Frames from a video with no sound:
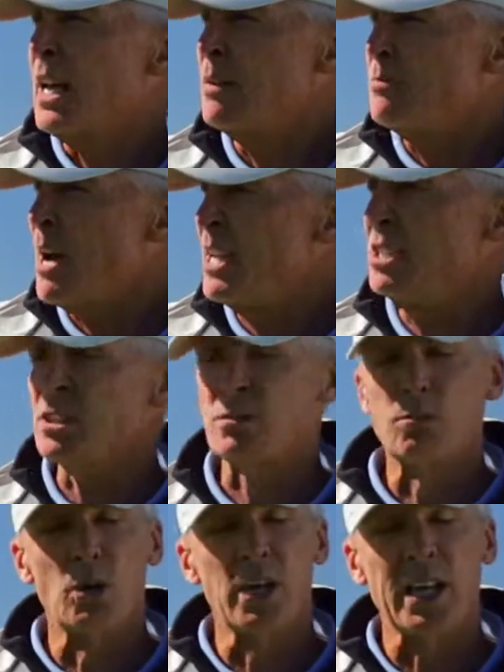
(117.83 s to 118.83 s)
It may
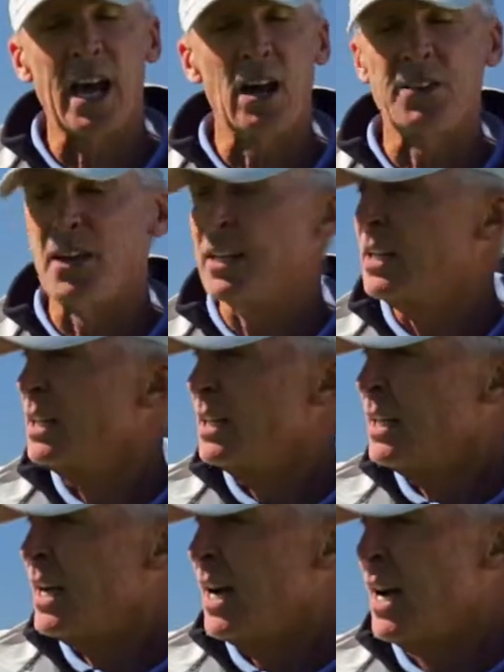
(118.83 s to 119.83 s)
just work out that
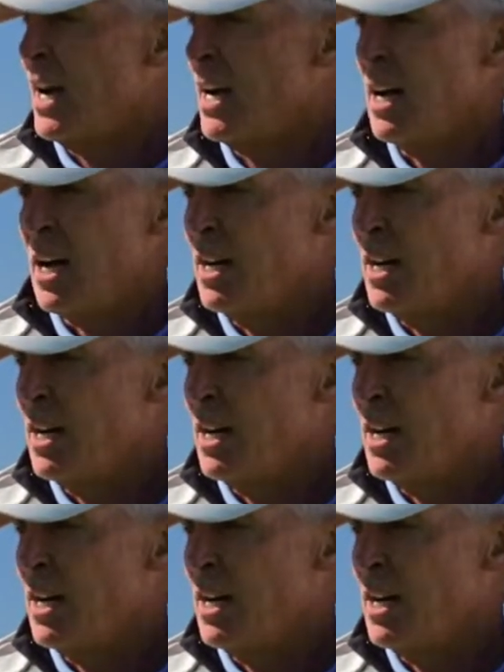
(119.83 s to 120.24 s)
a